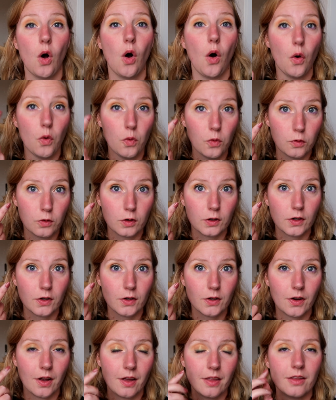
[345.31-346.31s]

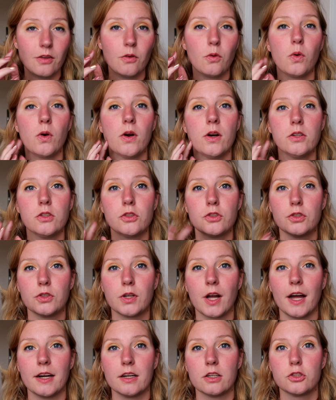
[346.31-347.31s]
over the orange to
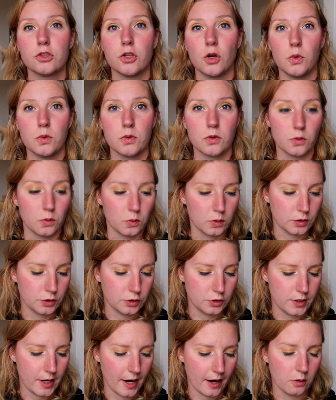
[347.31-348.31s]
kind of tone the
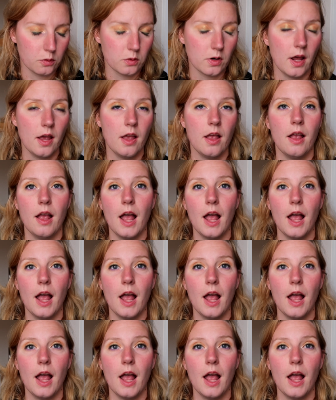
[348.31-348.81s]
orange down